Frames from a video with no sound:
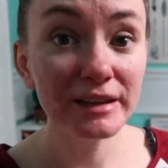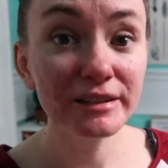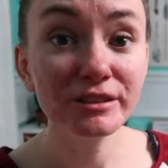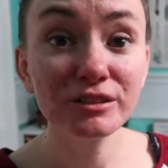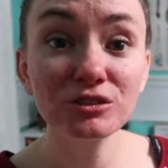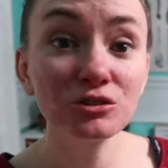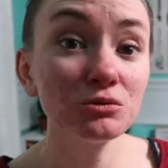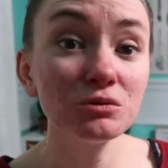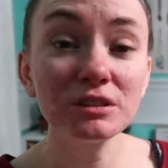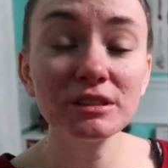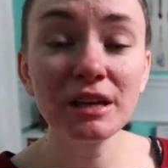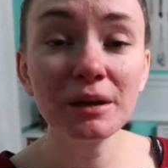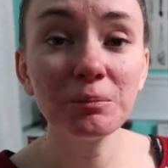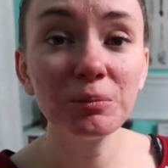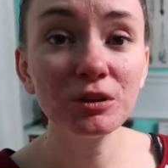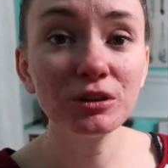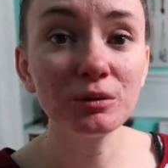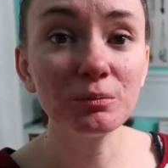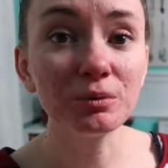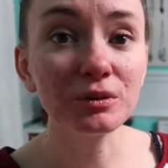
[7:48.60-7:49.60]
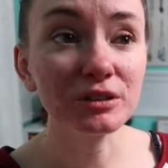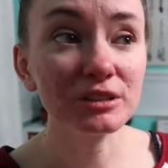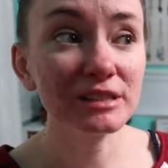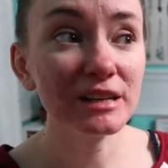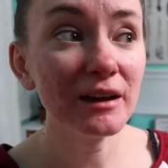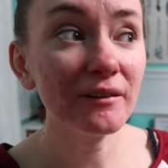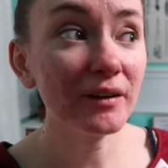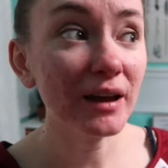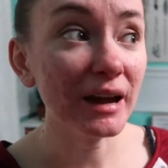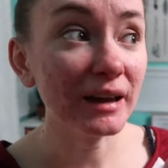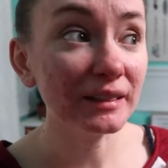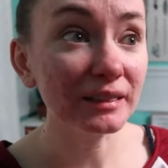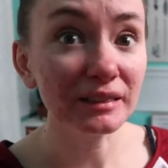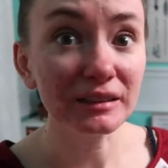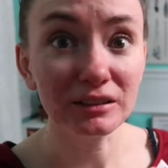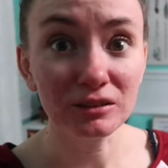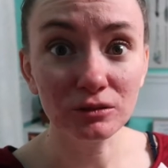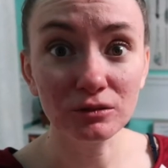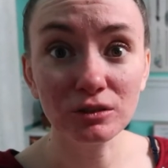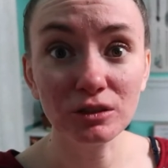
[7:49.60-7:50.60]
as soon as I put the book down, I
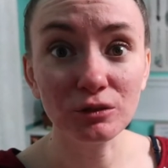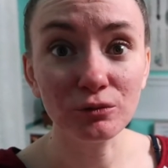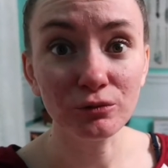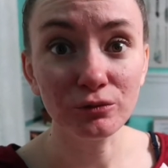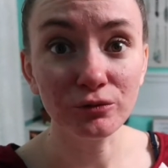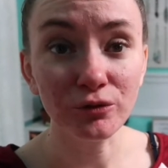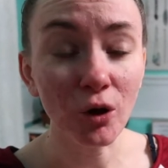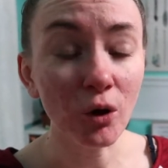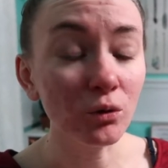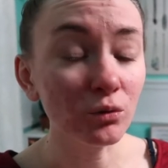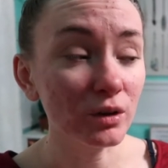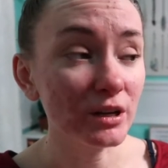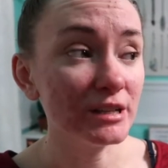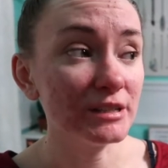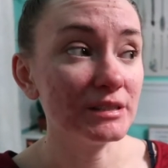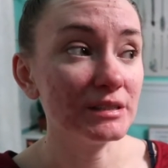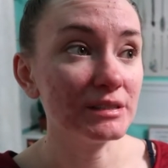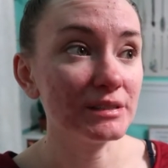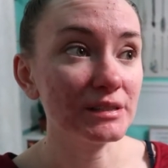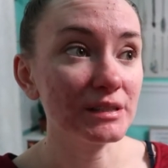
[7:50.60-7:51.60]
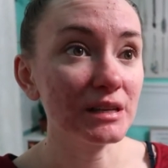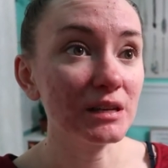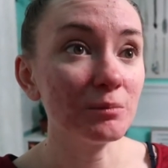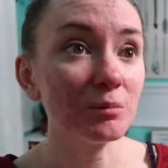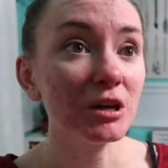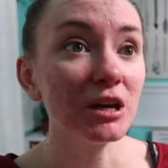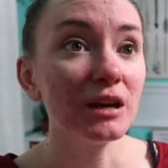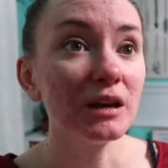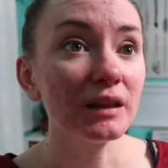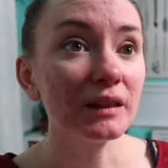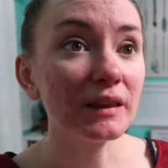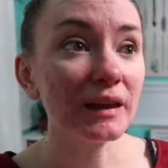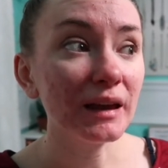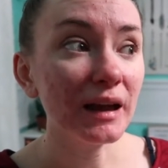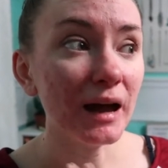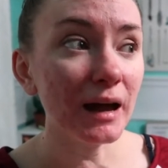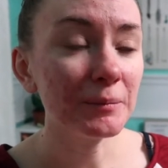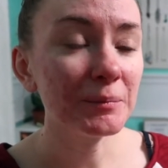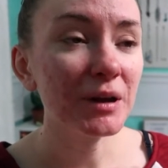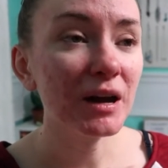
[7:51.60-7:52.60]
literally fall right to sleep.
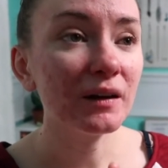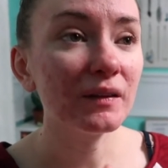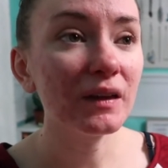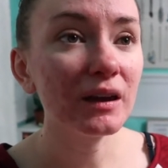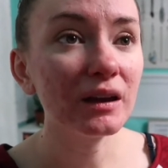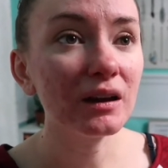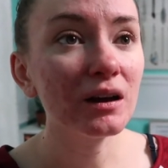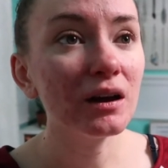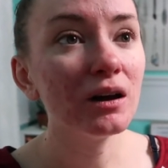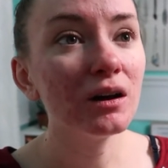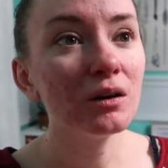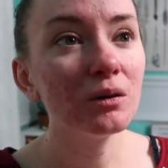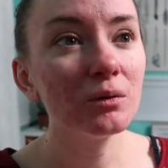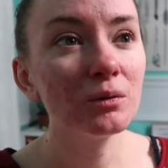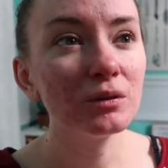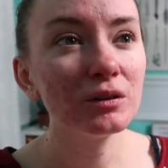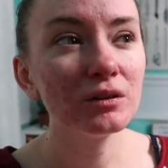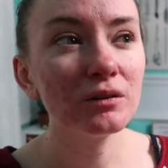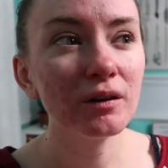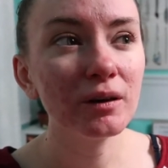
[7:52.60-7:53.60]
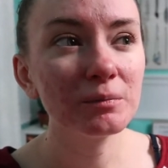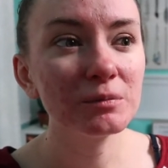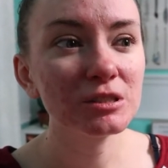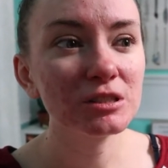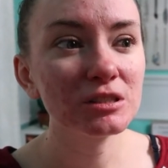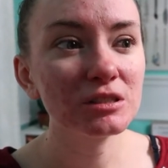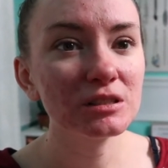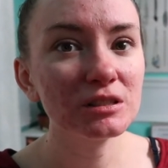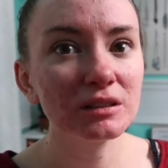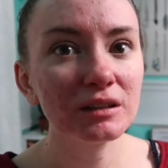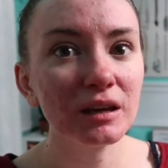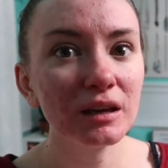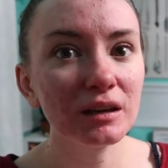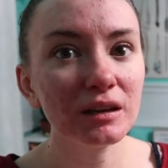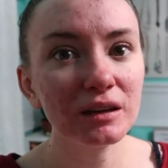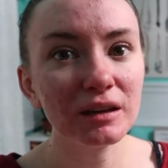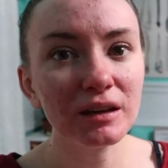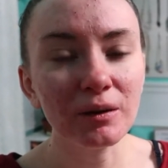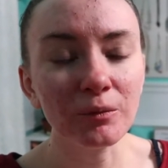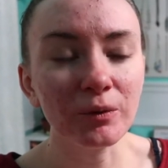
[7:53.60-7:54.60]
Like, I'm not like, oh, you know, I'm just gonna,
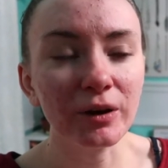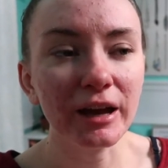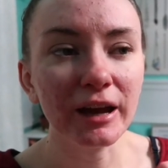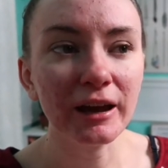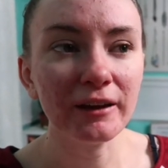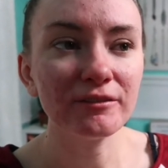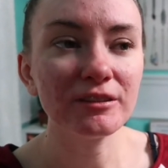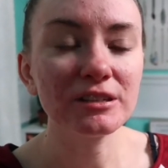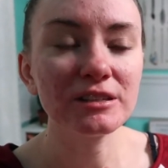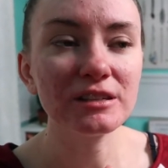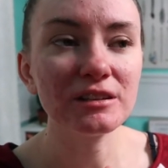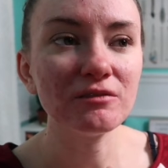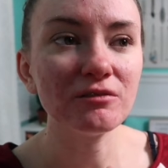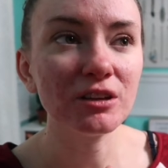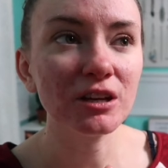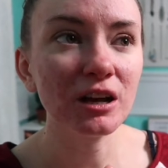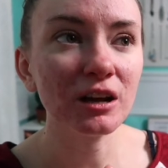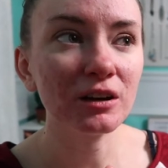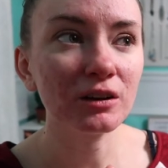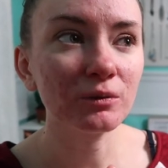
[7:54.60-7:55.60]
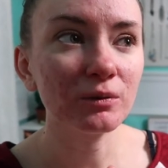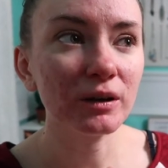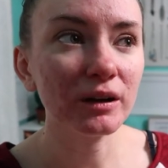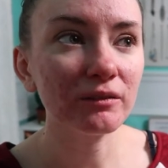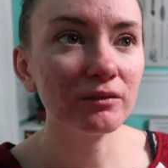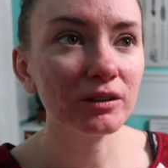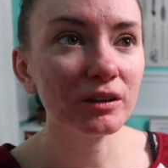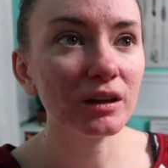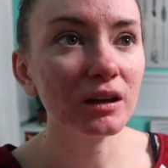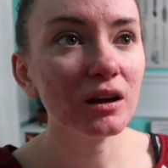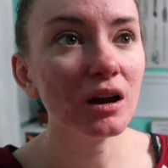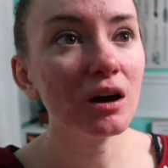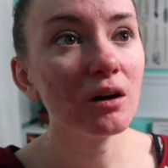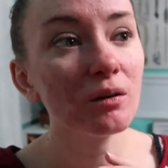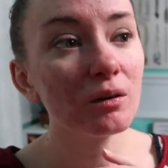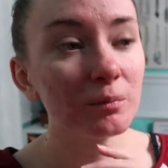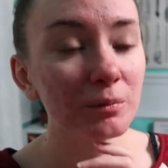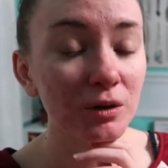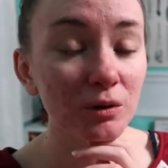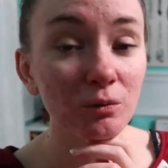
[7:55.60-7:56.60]
like, again, when I have the TV on or whatever, like,
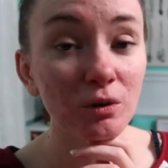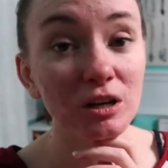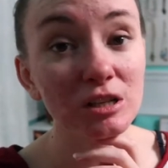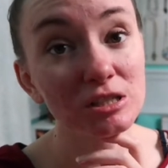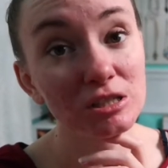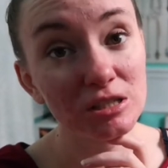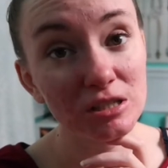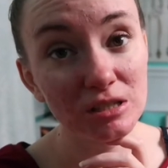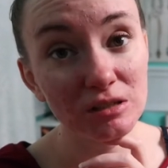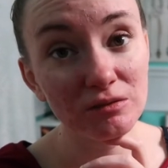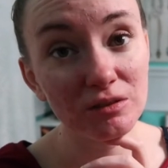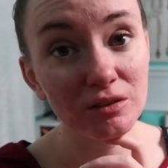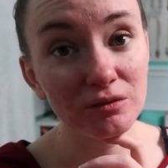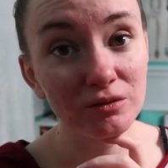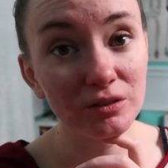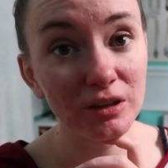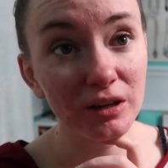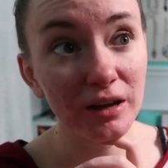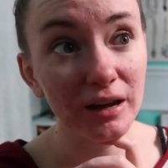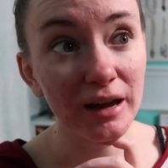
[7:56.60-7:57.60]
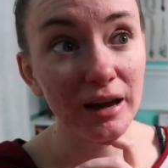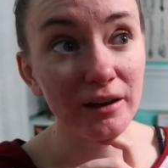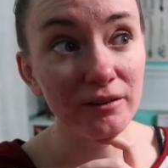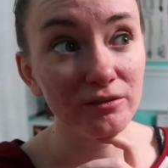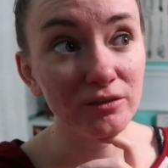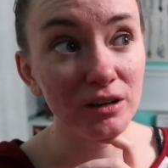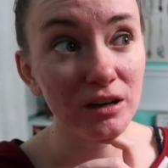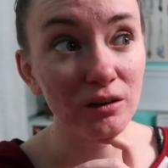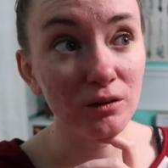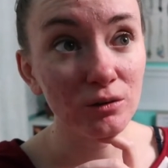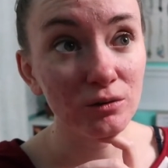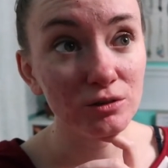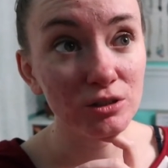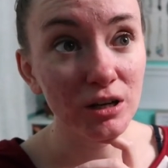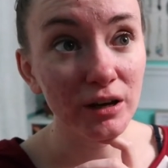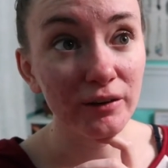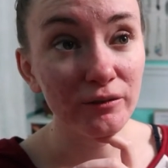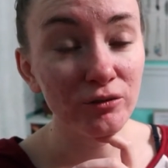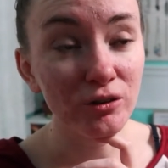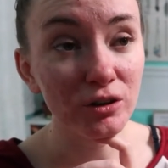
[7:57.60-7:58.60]
oh, I'm gonna watch TV for like a half an hour and
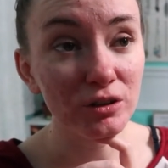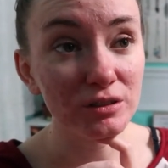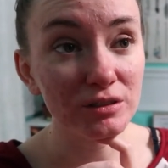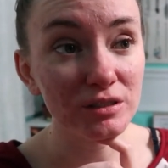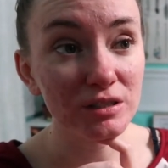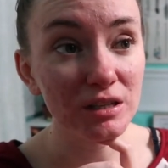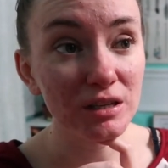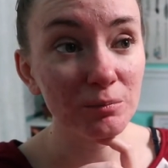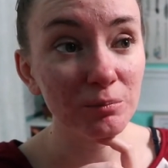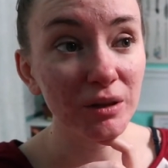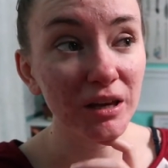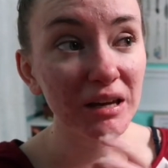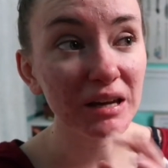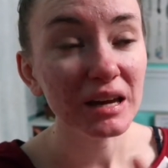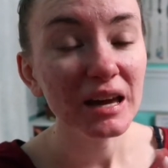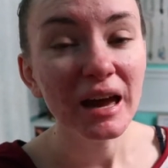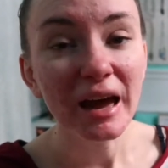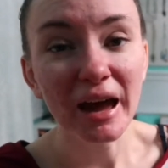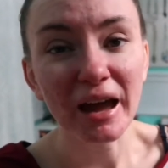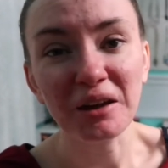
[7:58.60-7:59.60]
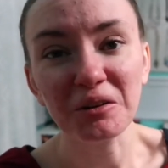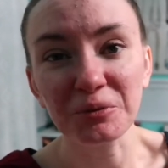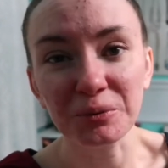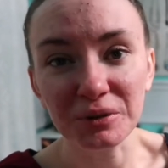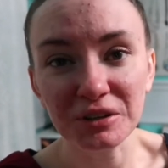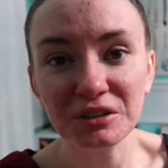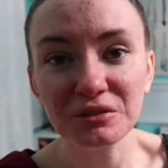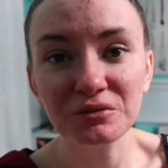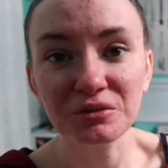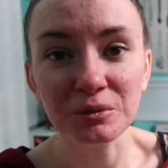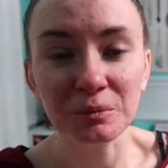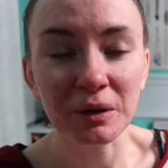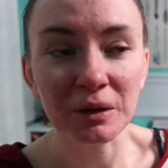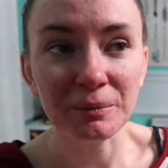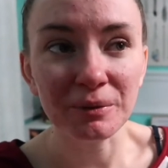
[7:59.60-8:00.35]
try and fall asleep. Like, I read for